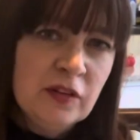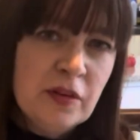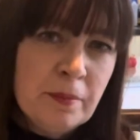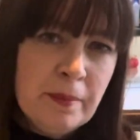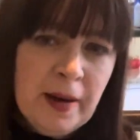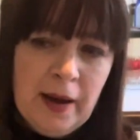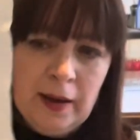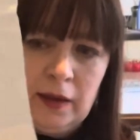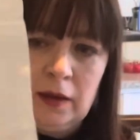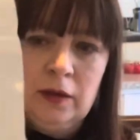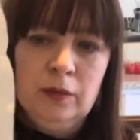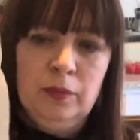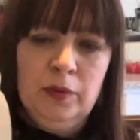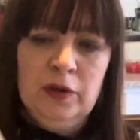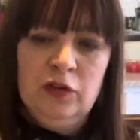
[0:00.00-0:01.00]
the back,
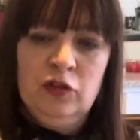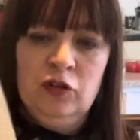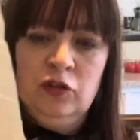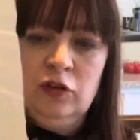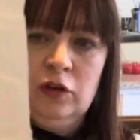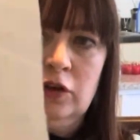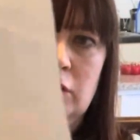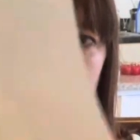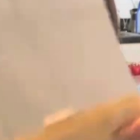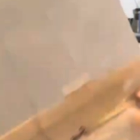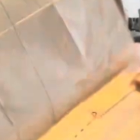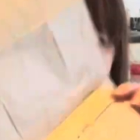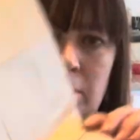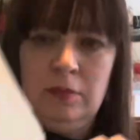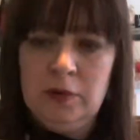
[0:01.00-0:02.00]
which
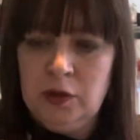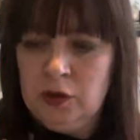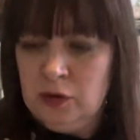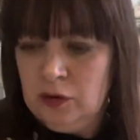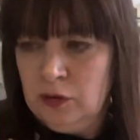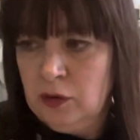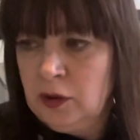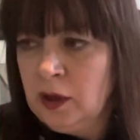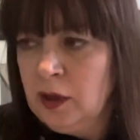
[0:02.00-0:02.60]
you